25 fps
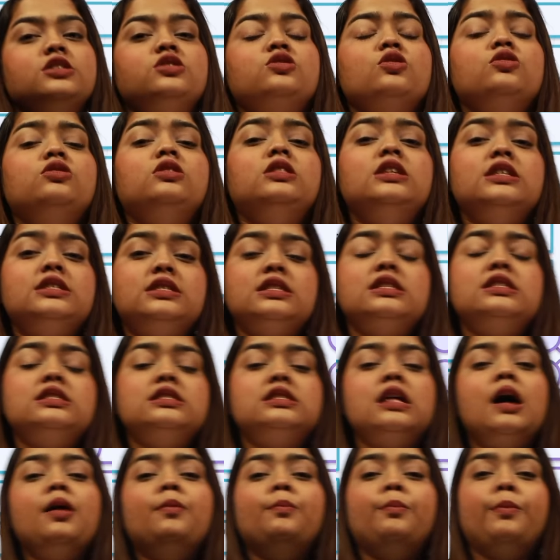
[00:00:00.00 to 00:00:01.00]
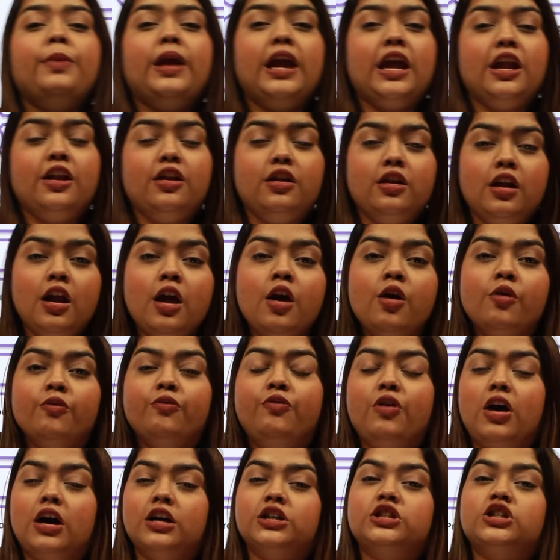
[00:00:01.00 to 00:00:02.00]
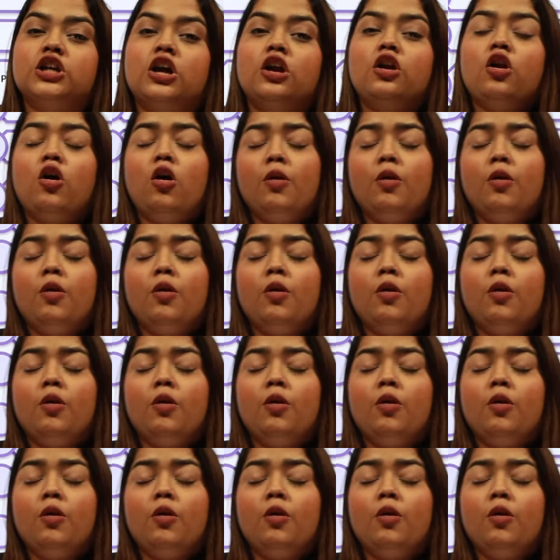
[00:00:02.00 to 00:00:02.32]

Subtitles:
So this is the main function